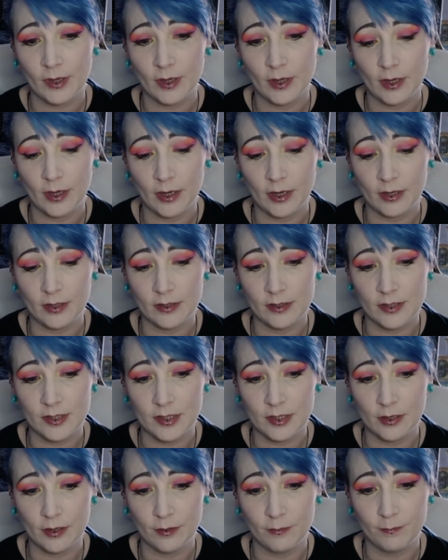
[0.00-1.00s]
And,
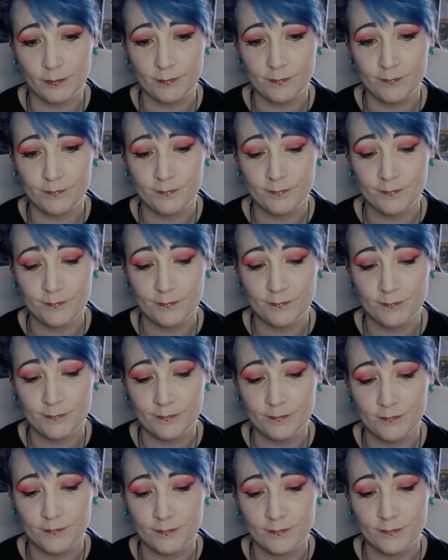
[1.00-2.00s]
um,
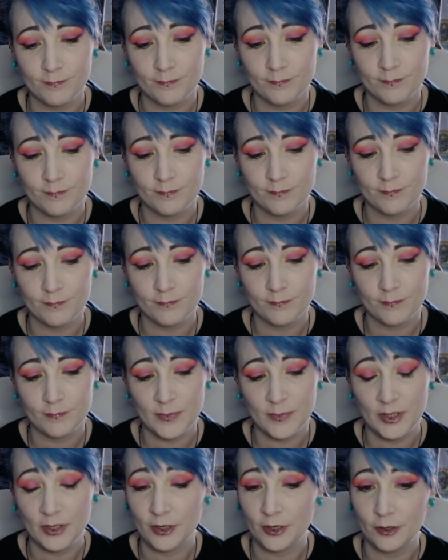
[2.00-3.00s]

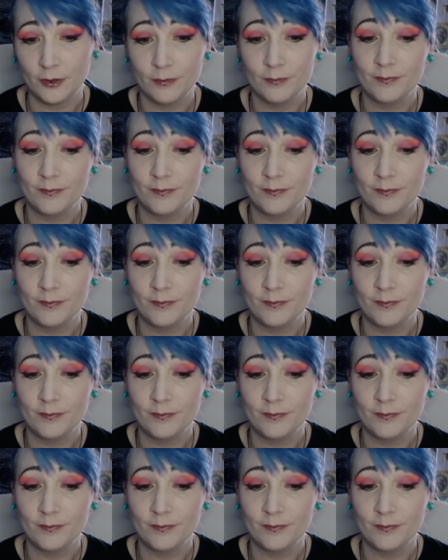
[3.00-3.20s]
you know,